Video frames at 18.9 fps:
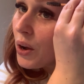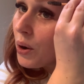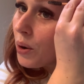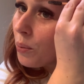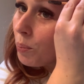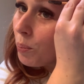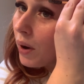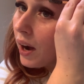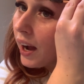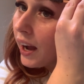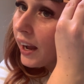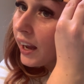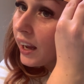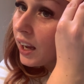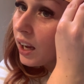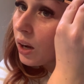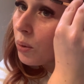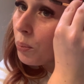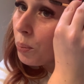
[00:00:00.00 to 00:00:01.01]

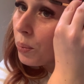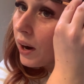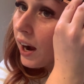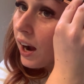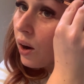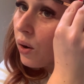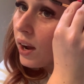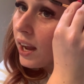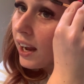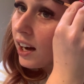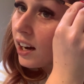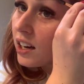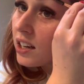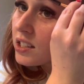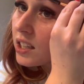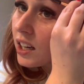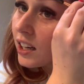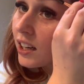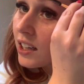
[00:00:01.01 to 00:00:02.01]
my brow hairs
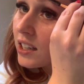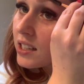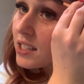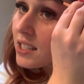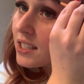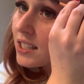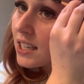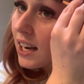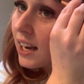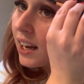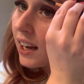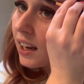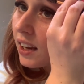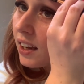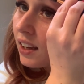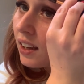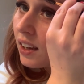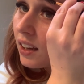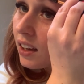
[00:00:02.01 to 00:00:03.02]
are going to stay
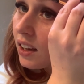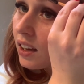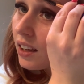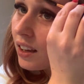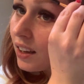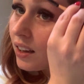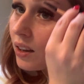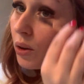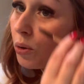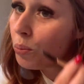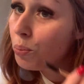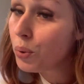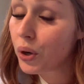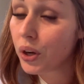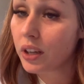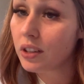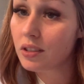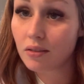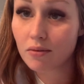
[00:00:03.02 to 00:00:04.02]

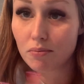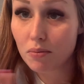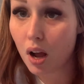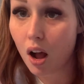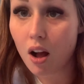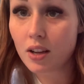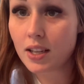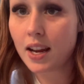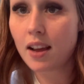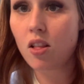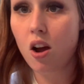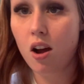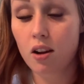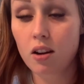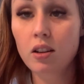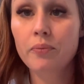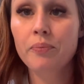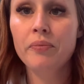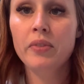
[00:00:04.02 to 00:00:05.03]
put all day long.
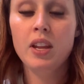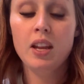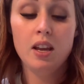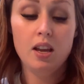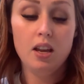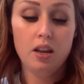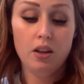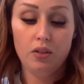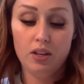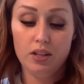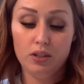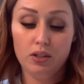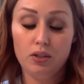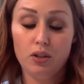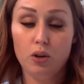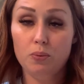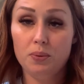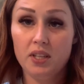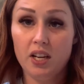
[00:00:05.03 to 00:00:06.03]
This
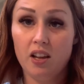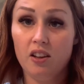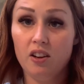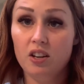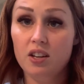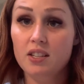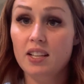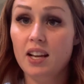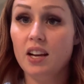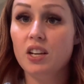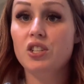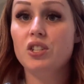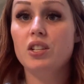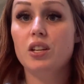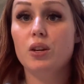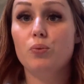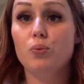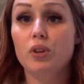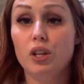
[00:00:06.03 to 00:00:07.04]
soap styler is actually
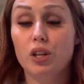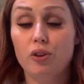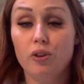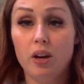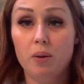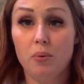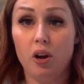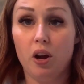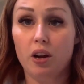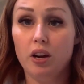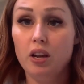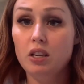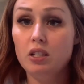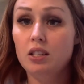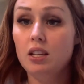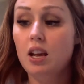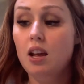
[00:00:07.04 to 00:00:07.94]
a really great product.